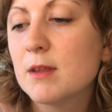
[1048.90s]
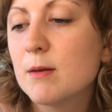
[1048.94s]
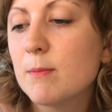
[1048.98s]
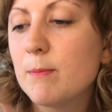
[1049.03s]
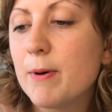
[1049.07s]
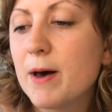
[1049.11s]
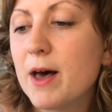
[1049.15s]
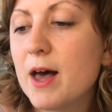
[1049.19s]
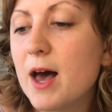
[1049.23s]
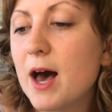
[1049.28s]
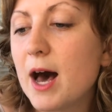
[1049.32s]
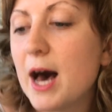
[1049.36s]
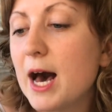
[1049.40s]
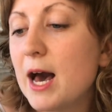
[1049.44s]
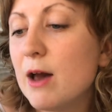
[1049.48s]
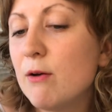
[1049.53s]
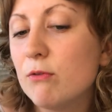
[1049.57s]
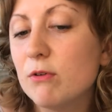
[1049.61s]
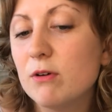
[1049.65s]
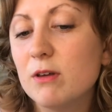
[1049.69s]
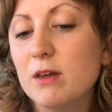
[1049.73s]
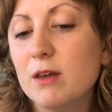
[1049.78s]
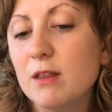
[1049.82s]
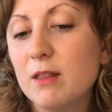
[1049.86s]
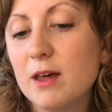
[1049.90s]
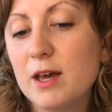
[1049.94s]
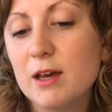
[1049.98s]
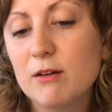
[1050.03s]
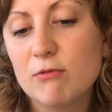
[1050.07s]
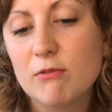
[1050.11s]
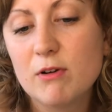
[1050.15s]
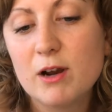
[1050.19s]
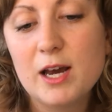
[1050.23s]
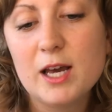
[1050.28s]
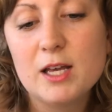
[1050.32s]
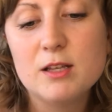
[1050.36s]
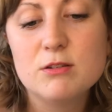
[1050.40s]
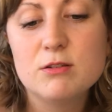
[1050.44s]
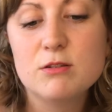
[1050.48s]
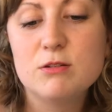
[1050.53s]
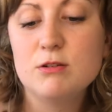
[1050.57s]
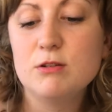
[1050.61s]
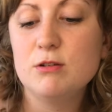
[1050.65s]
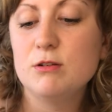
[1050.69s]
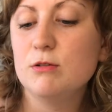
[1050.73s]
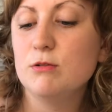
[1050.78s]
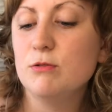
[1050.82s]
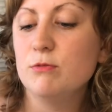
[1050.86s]
But I really like rice
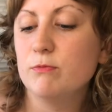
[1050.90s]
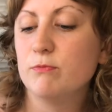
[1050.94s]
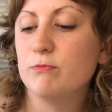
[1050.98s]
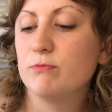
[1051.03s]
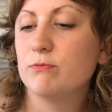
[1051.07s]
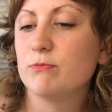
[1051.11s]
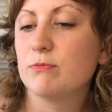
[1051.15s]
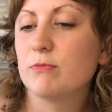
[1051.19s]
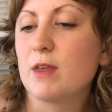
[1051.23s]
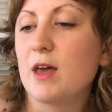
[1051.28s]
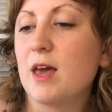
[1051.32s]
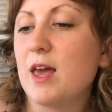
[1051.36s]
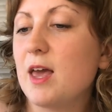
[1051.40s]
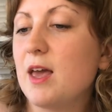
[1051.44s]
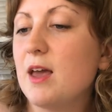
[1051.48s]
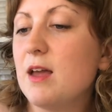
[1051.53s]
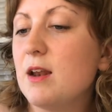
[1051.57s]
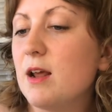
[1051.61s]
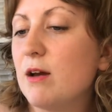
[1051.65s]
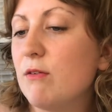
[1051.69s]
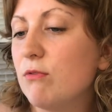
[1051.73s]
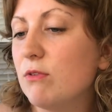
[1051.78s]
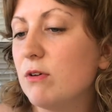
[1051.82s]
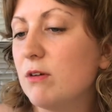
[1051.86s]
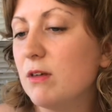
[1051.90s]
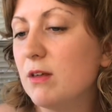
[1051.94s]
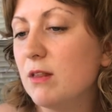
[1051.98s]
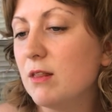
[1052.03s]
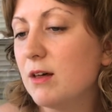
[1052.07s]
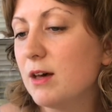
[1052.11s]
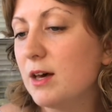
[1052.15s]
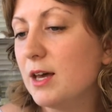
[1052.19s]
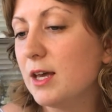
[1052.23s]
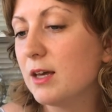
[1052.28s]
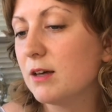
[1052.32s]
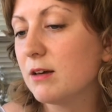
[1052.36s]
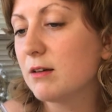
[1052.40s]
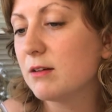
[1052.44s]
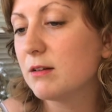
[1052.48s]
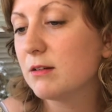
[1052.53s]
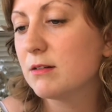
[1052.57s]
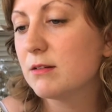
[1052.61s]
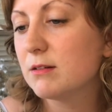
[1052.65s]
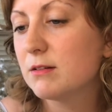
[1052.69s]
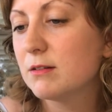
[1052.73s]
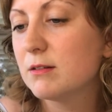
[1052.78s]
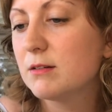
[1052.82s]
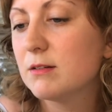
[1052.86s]
too, and I really like
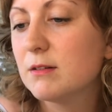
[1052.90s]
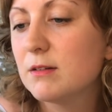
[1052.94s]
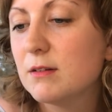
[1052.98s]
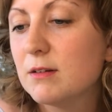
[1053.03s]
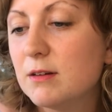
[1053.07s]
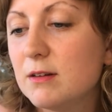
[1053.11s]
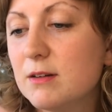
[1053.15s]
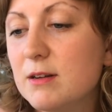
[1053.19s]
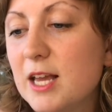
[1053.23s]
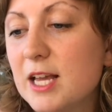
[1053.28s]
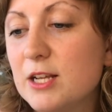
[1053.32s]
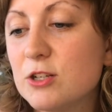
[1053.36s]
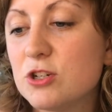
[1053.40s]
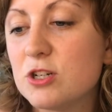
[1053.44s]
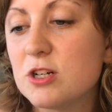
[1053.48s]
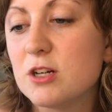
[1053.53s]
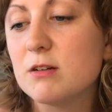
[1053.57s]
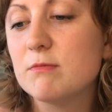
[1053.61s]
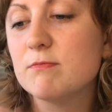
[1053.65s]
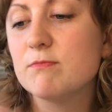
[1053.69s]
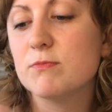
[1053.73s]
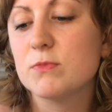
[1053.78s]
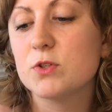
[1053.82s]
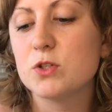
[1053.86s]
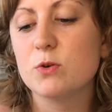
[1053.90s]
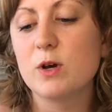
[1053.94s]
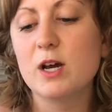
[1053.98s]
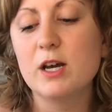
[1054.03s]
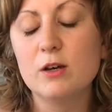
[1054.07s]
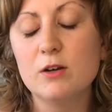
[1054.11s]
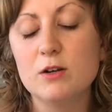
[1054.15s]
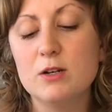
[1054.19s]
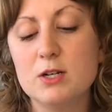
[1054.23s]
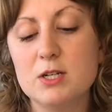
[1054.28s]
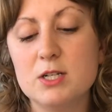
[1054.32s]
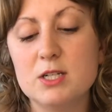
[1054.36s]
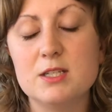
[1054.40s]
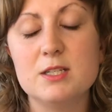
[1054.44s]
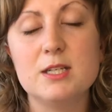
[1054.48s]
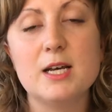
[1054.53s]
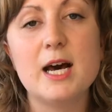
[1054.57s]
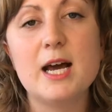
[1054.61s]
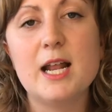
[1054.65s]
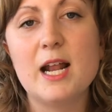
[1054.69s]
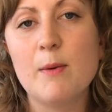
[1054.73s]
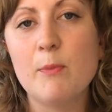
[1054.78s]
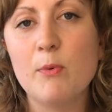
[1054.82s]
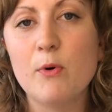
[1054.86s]
nature. So I couldn't
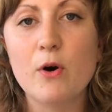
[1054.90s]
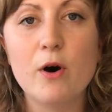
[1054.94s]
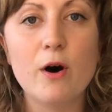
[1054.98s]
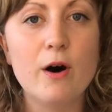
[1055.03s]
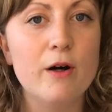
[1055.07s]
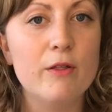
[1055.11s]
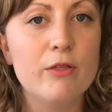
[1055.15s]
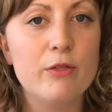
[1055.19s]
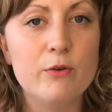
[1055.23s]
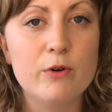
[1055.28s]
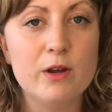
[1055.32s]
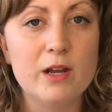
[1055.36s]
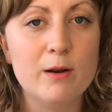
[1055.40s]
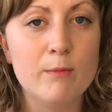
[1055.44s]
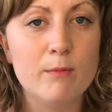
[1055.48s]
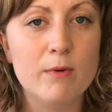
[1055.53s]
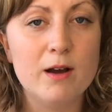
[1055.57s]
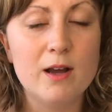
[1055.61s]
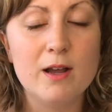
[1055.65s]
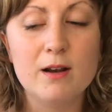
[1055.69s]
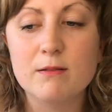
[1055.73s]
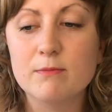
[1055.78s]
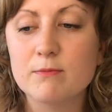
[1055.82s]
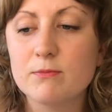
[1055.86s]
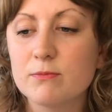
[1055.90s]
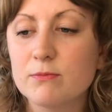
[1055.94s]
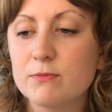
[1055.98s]
decide, I put all three in mine.